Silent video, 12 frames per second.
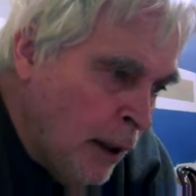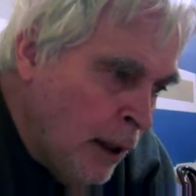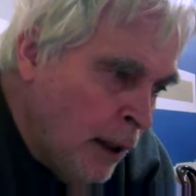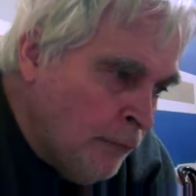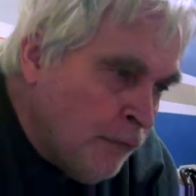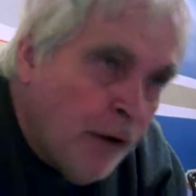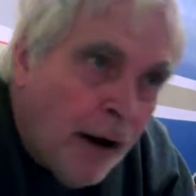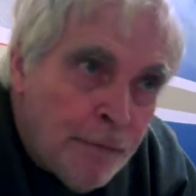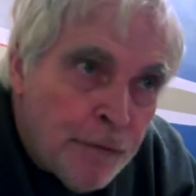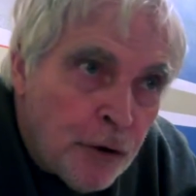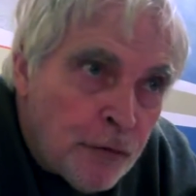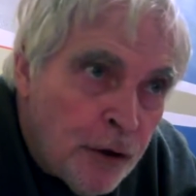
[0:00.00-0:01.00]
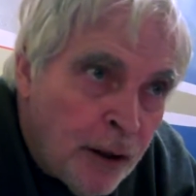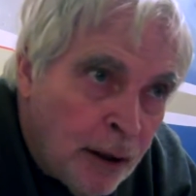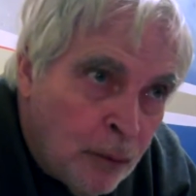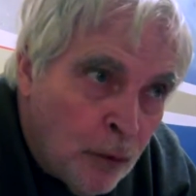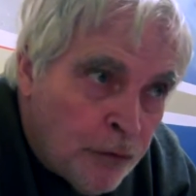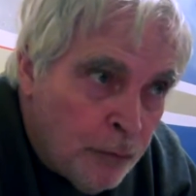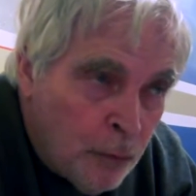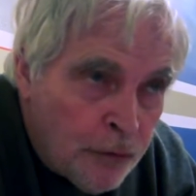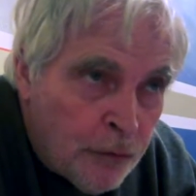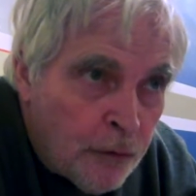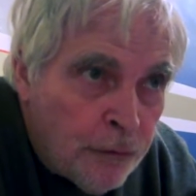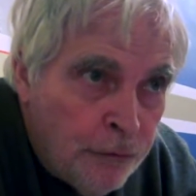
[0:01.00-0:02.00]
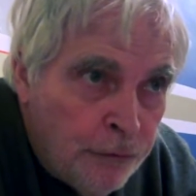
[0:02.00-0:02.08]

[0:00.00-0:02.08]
and 513 was the